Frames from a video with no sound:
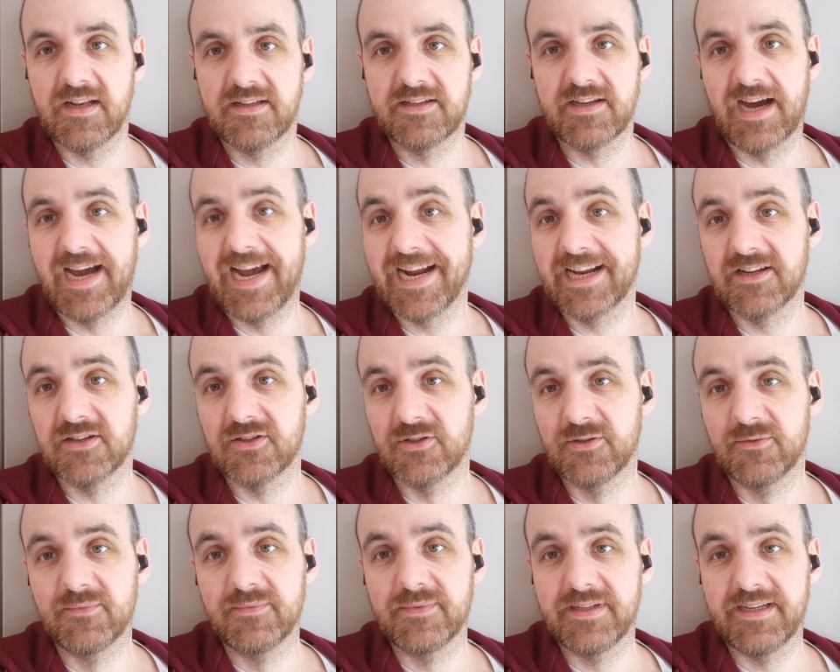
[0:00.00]

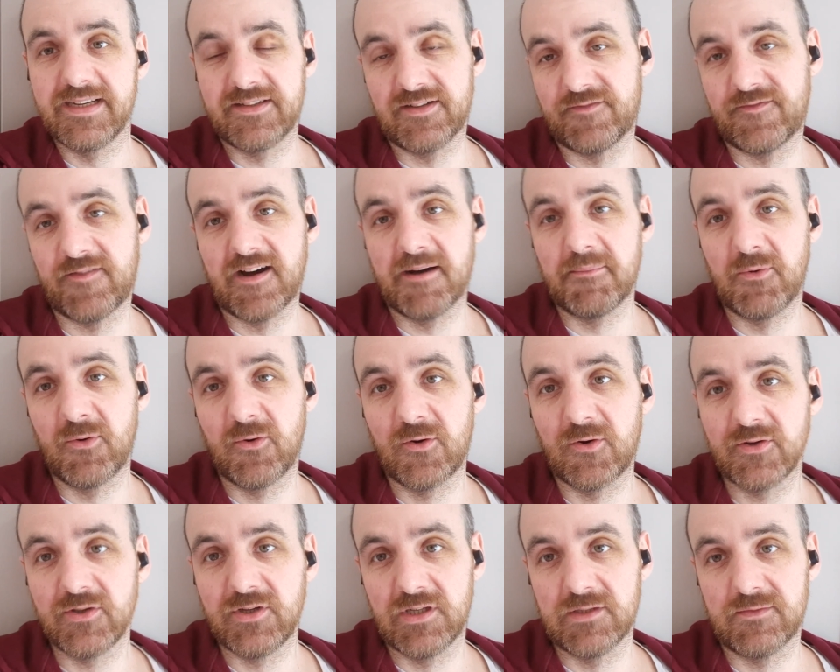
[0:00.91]
diagonal is a far
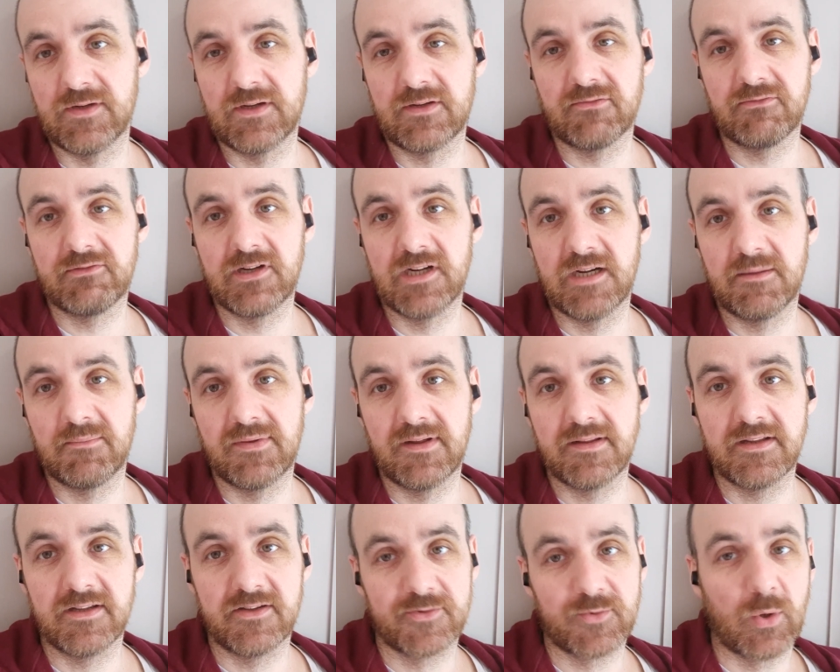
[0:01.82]
more universal term
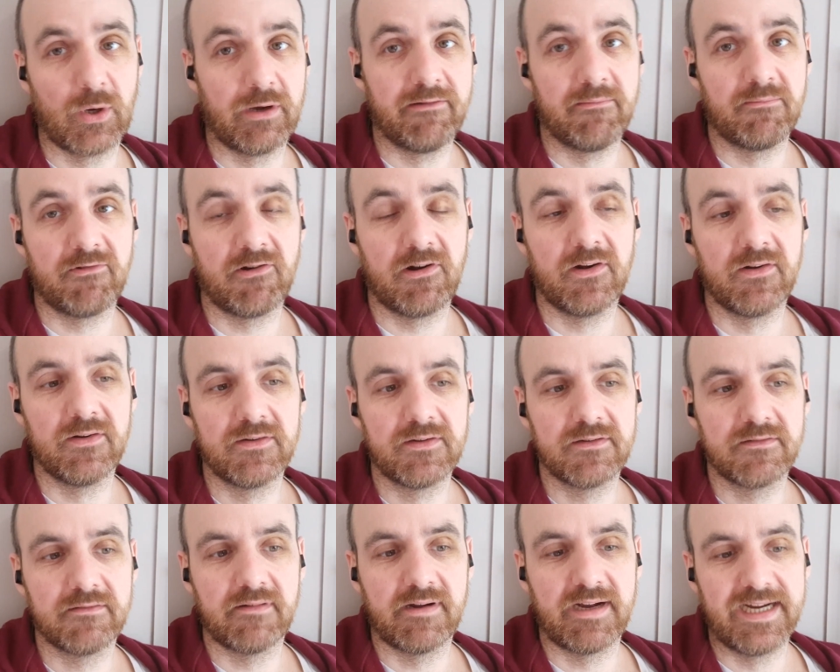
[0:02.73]
than scroll and row,
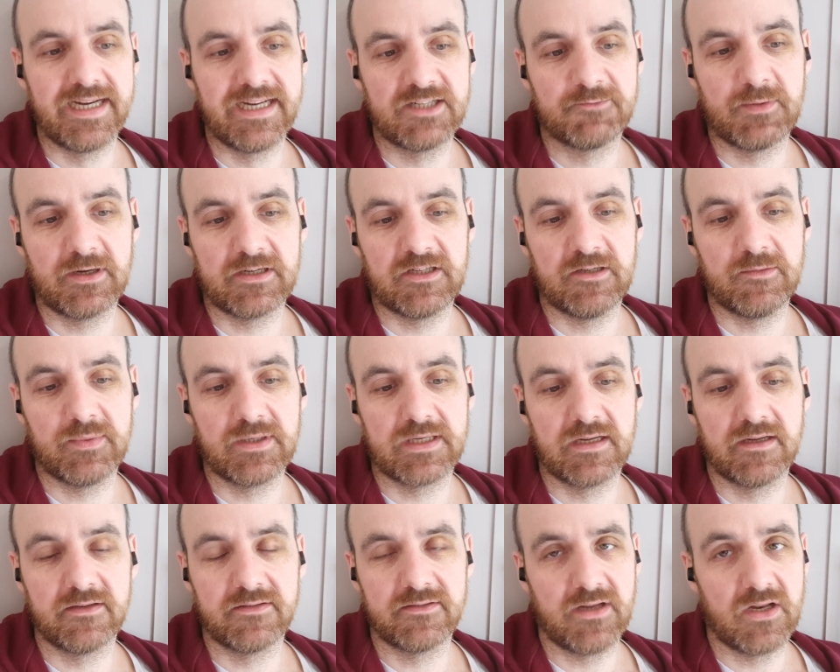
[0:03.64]
right? Especially
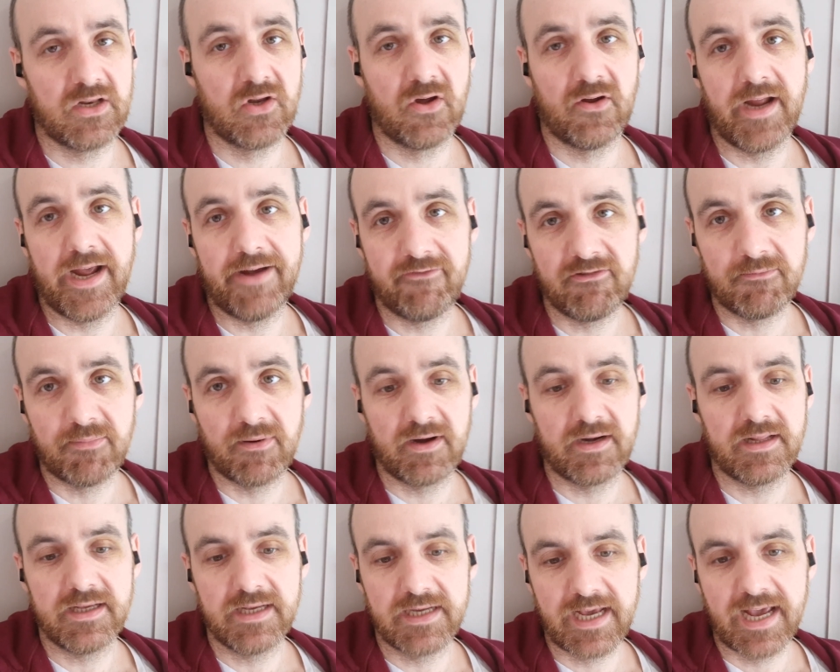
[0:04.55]
because not
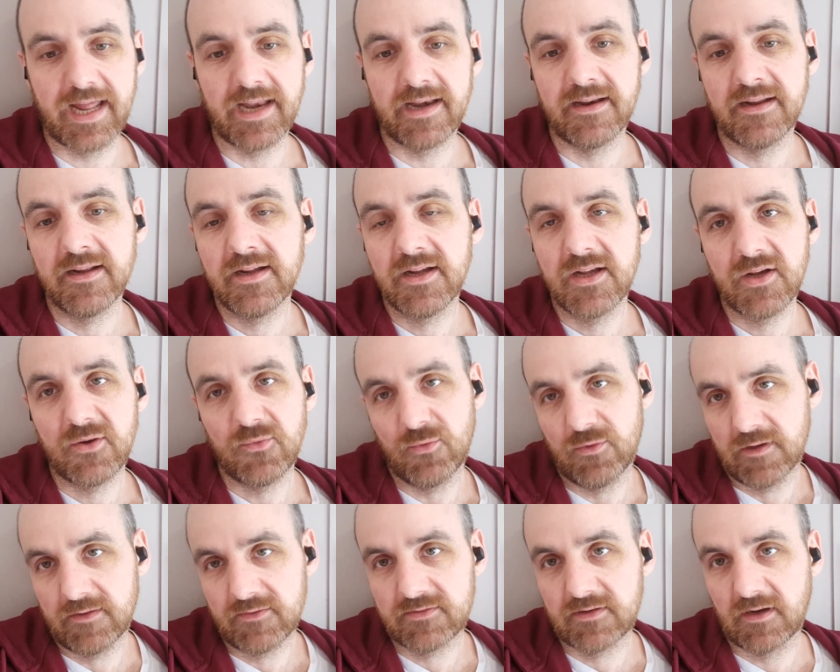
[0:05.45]
everybody, again,
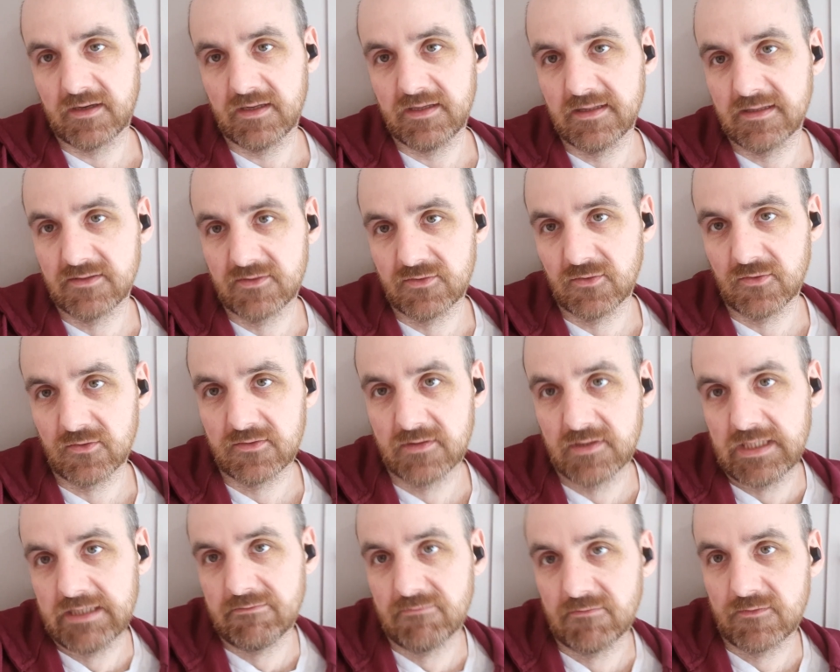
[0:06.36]
will study the source
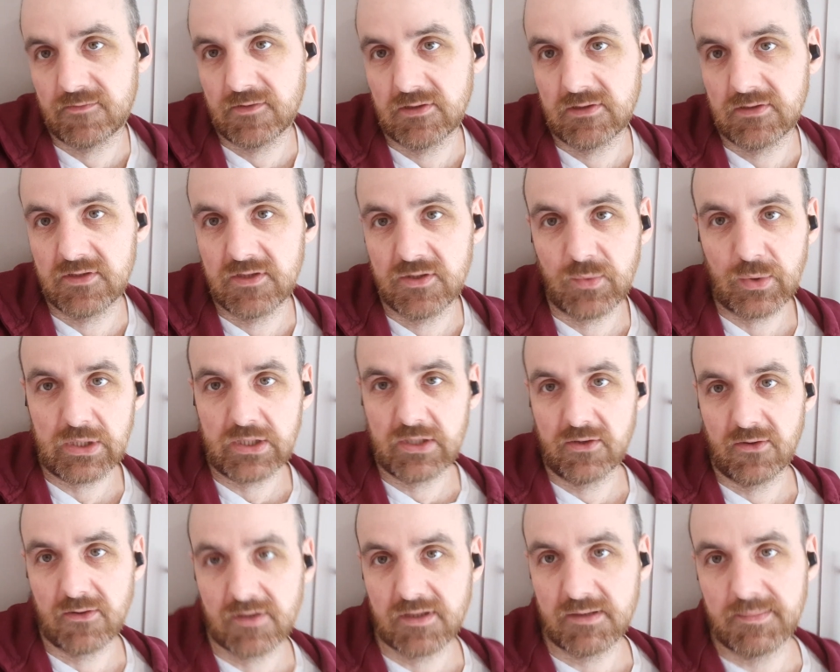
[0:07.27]
that you're referring to when you're
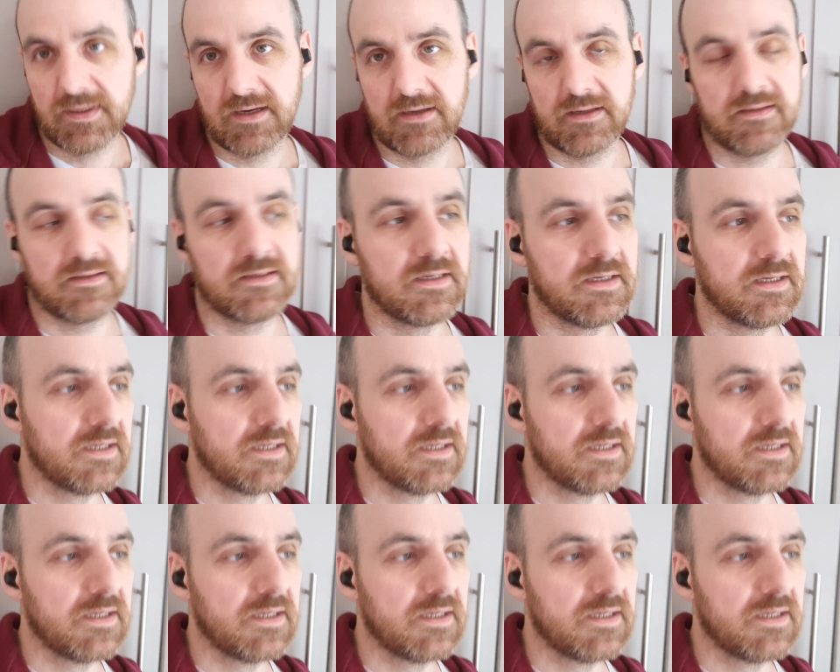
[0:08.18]
talking about it.